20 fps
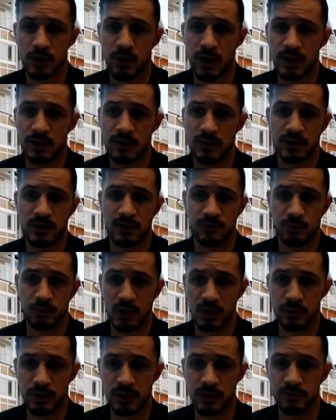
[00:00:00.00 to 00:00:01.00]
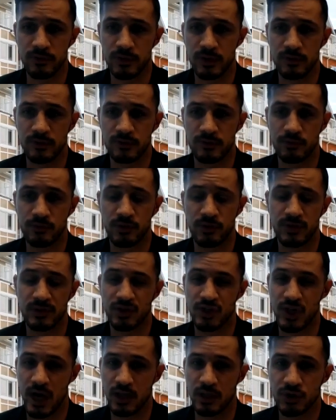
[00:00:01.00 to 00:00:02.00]
anything that's prohibitive is subject to
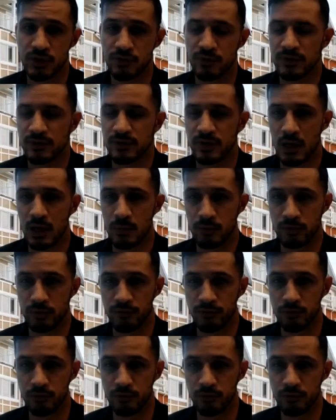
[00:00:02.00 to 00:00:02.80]
challenge if it's not put